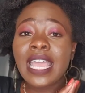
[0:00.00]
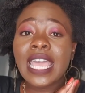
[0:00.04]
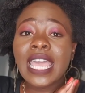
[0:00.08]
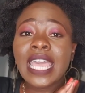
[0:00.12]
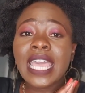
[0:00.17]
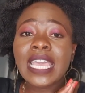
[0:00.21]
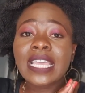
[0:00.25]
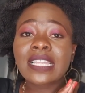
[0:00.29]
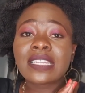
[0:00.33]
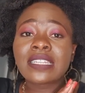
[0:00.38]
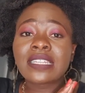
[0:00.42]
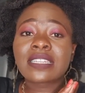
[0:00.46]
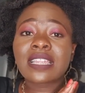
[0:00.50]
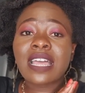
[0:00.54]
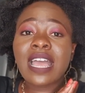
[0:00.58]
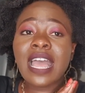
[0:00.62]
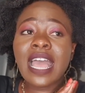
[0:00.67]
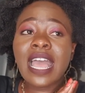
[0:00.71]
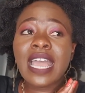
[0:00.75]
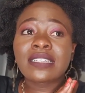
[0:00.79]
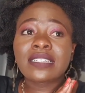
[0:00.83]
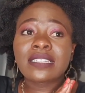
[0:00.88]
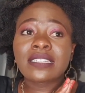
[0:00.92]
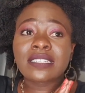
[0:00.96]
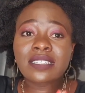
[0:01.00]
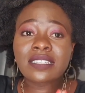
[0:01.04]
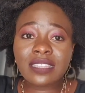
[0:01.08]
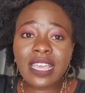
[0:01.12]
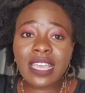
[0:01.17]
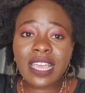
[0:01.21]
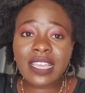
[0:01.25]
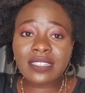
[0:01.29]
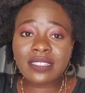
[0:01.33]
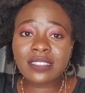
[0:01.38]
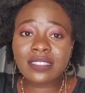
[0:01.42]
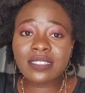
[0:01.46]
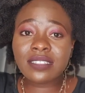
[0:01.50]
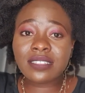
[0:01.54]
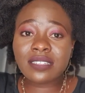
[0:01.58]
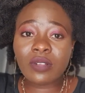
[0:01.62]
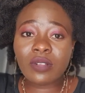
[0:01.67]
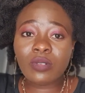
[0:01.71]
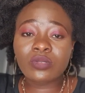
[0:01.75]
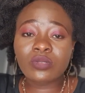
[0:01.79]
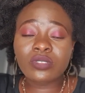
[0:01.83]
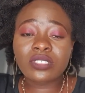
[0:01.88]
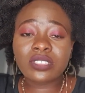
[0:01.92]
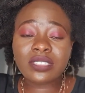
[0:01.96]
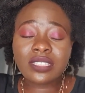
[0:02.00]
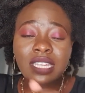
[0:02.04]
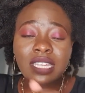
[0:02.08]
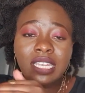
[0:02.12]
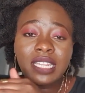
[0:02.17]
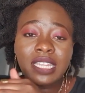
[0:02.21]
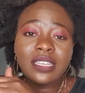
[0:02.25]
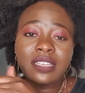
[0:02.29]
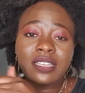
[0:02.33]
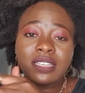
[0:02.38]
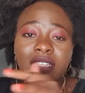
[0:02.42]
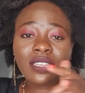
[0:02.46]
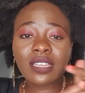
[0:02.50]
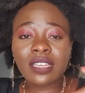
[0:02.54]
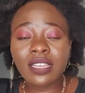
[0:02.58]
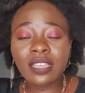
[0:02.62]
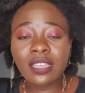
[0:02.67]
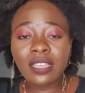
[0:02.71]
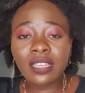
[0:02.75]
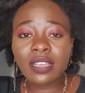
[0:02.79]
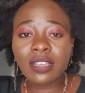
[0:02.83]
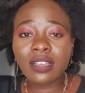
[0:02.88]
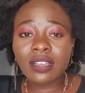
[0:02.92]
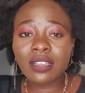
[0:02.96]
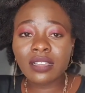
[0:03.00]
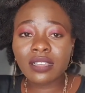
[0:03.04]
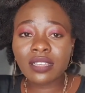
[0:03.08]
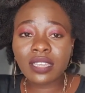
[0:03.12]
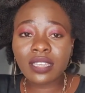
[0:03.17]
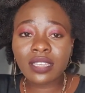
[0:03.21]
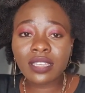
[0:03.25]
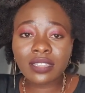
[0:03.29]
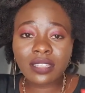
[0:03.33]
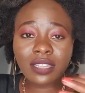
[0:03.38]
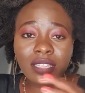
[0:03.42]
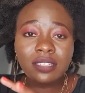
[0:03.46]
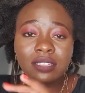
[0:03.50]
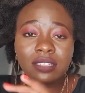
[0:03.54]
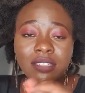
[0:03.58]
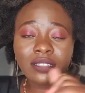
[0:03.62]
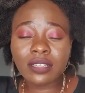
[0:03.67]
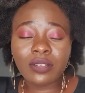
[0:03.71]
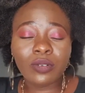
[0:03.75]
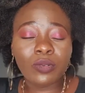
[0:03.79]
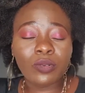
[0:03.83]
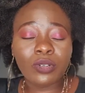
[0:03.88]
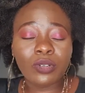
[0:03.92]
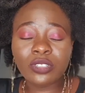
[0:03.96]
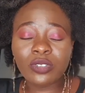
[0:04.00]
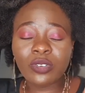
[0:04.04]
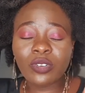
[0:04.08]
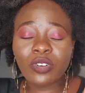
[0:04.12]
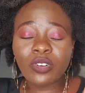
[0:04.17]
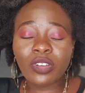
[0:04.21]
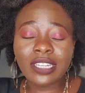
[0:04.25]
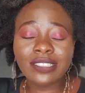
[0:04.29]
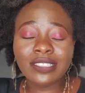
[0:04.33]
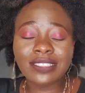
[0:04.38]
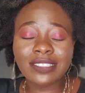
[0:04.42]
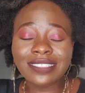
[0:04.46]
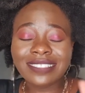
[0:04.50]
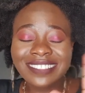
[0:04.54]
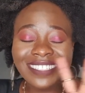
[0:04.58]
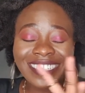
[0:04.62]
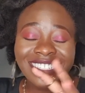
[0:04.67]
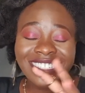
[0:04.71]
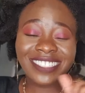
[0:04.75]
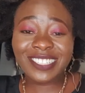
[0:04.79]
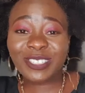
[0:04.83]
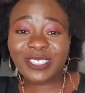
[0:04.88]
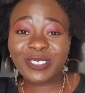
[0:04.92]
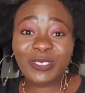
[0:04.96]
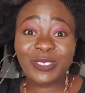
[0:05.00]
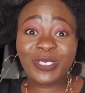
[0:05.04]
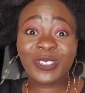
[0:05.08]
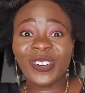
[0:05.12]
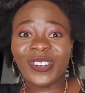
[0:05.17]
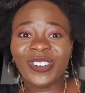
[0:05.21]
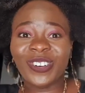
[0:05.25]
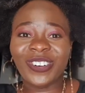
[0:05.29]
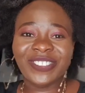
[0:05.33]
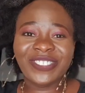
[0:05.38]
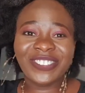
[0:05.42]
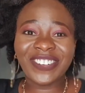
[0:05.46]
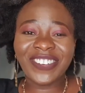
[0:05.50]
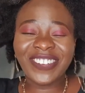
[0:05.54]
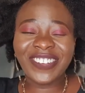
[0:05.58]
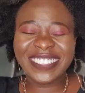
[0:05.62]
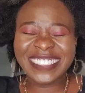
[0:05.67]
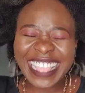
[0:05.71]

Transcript: And I did that. I'll just link the what do you call it? Just to show off, you know.